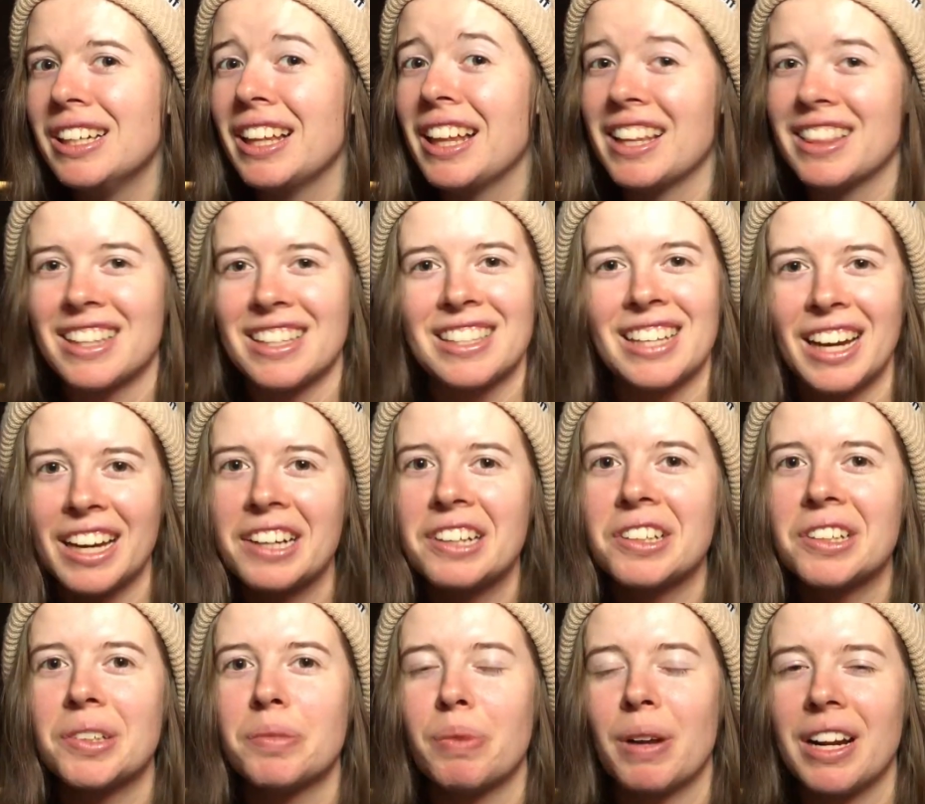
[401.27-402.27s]
like the
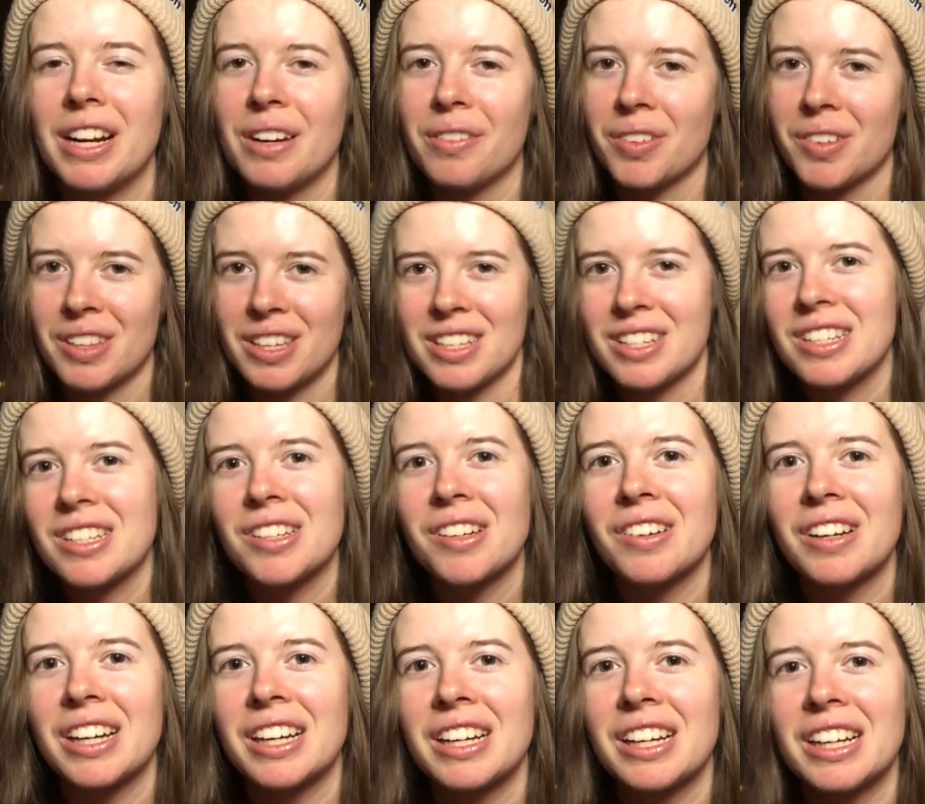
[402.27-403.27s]
title, but I never listened to
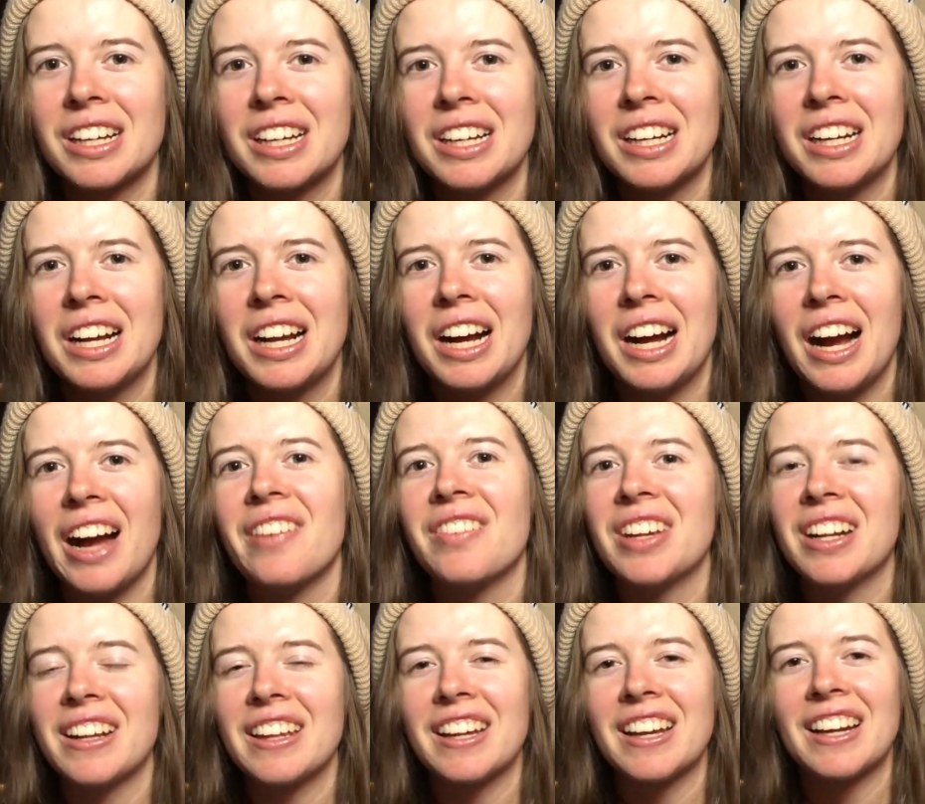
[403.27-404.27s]
it. I
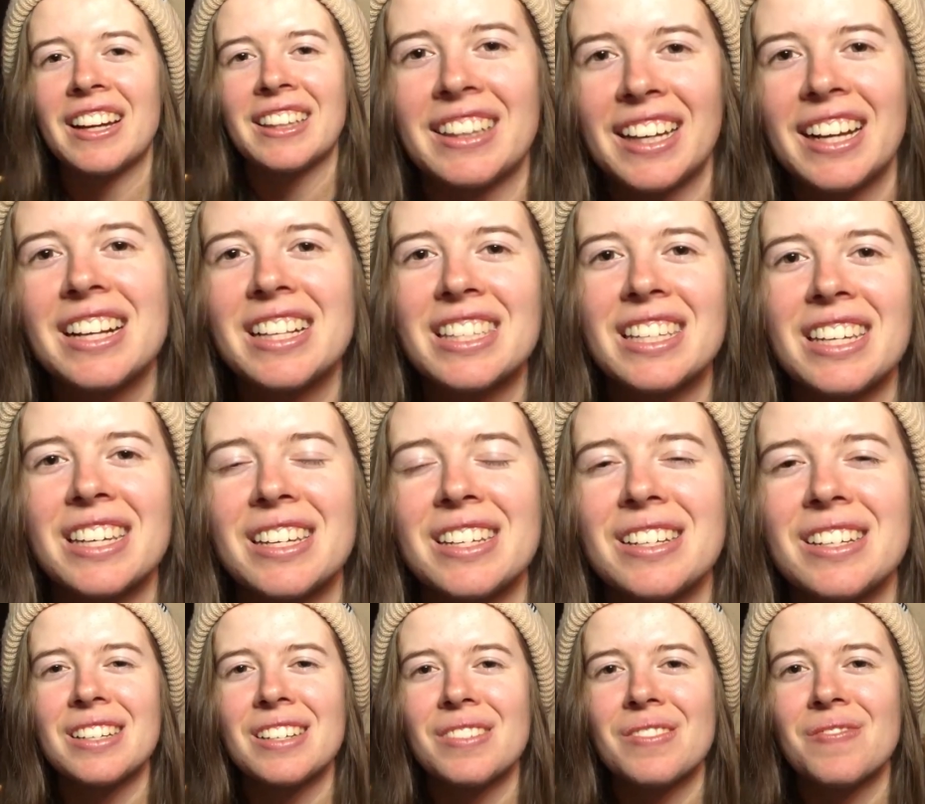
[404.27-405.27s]
mean, I liked it,
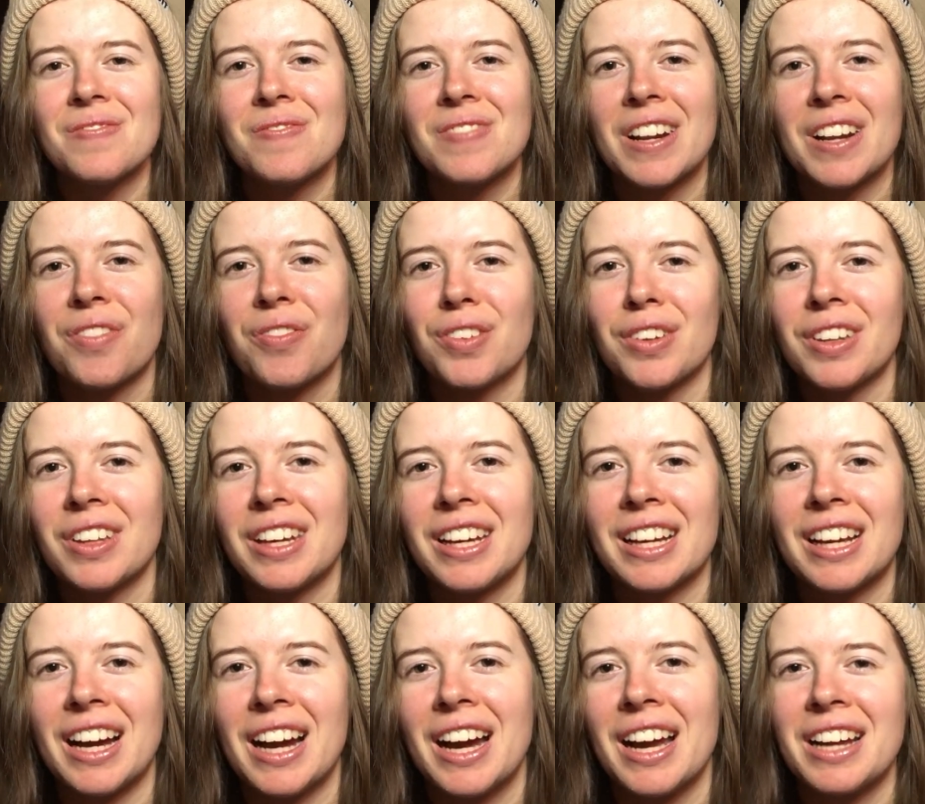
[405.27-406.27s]
but I feel
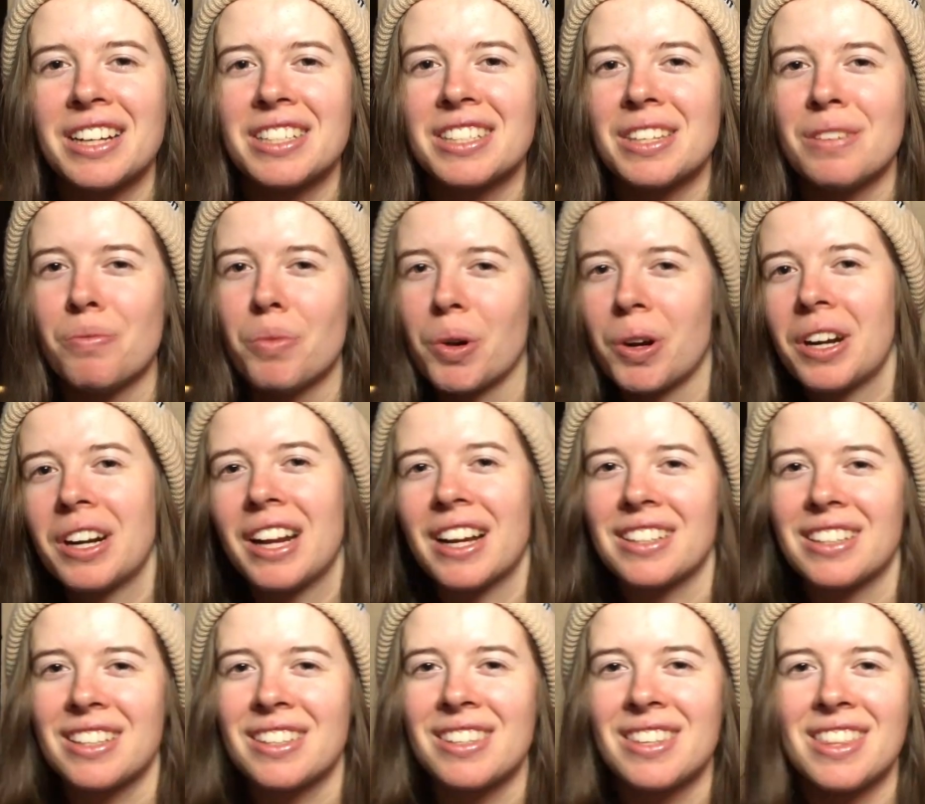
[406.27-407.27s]
like I just am more
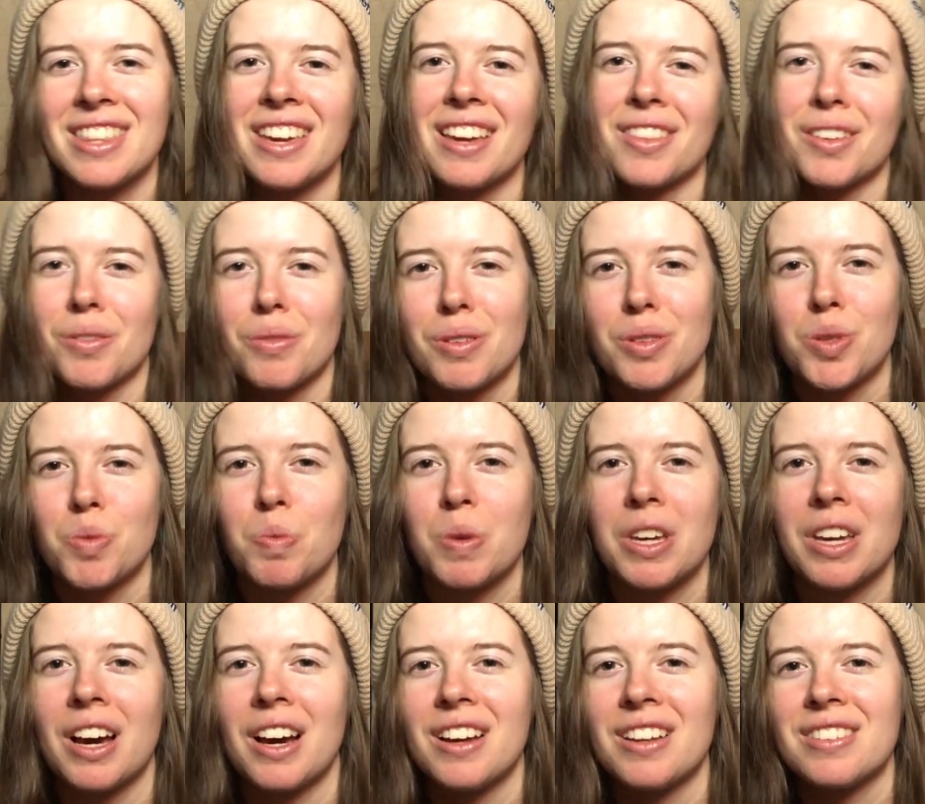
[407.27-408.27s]
connected to the other ones
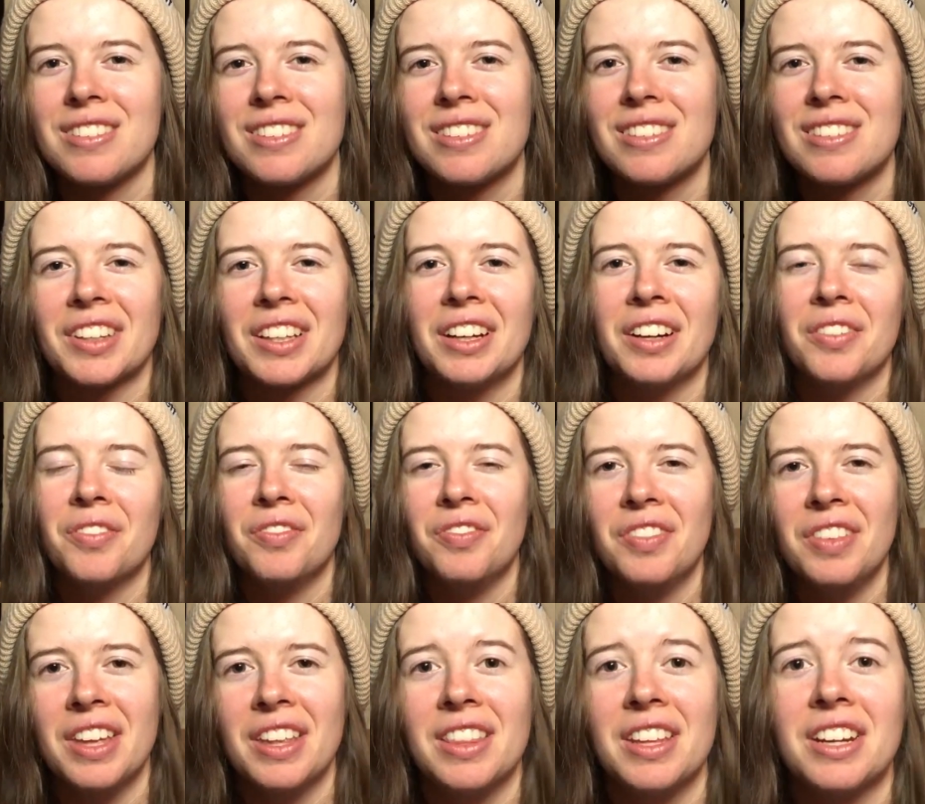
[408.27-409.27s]
because of
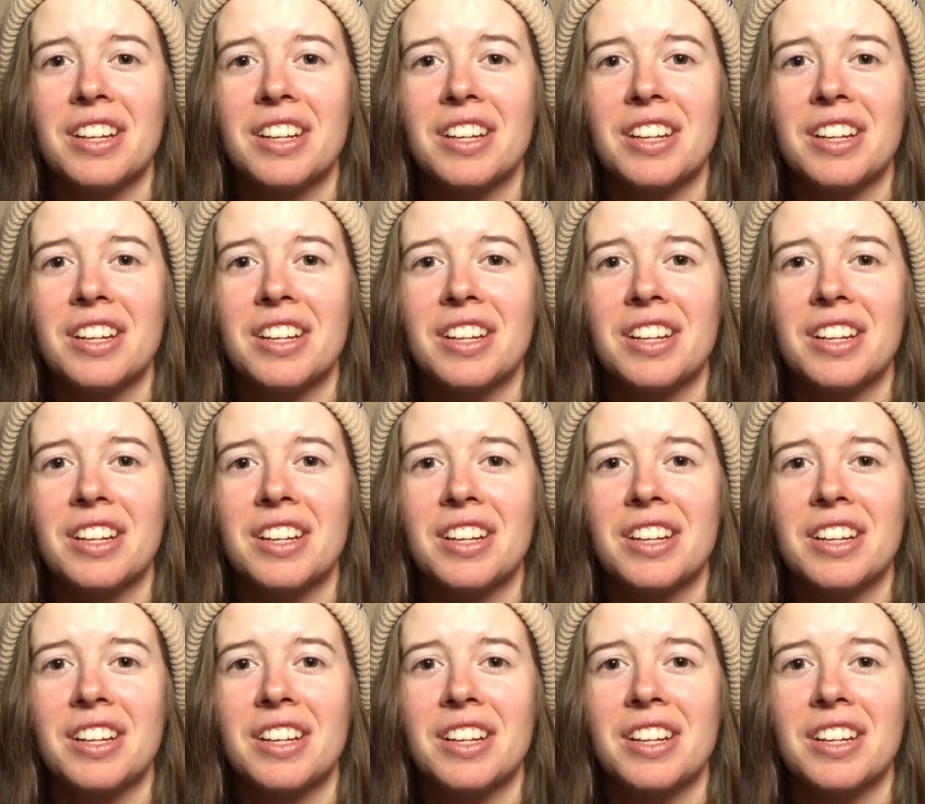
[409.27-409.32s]
the